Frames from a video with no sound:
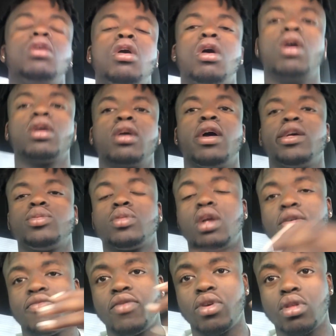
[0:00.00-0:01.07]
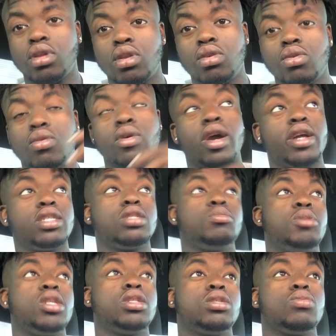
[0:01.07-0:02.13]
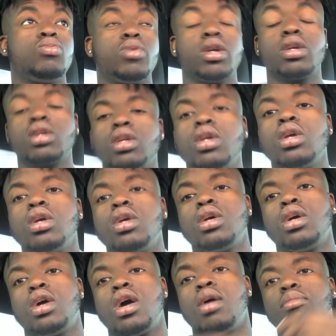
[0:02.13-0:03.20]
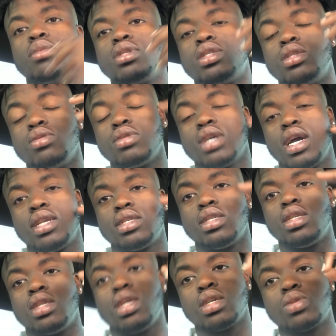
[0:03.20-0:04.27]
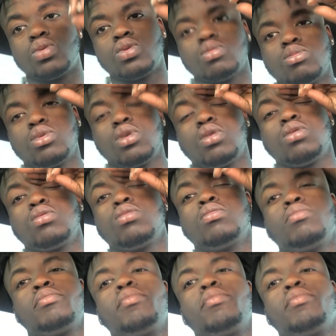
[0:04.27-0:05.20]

All right, guys, without further ado, I just made it to work. I'm going to see you guys in the next one. I'm gone.